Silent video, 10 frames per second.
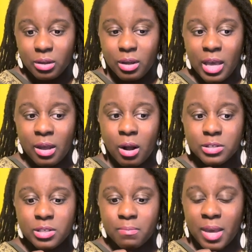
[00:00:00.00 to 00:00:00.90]
It
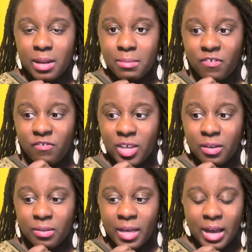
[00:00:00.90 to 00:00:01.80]
also made me feel
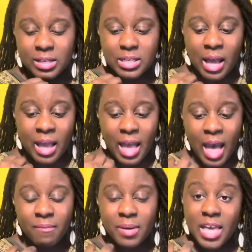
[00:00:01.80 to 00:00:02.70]
that I
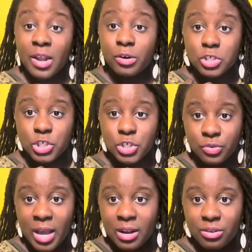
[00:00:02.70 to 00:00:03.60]
have an inner
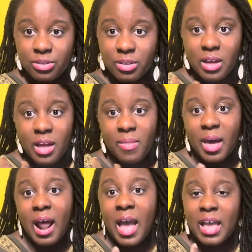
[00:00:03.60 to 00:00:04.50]
strength
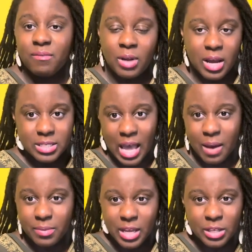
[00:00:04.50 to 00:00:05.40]
that I have not
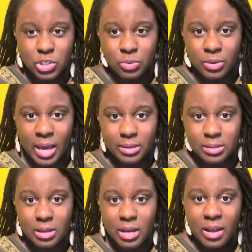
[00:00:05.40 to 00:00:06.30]
tapped into yet,
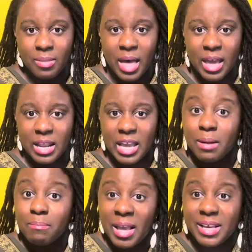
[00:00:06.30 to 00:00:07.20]
that
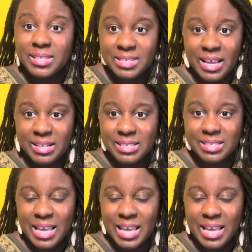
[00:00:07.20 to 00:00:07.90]
it makes sense.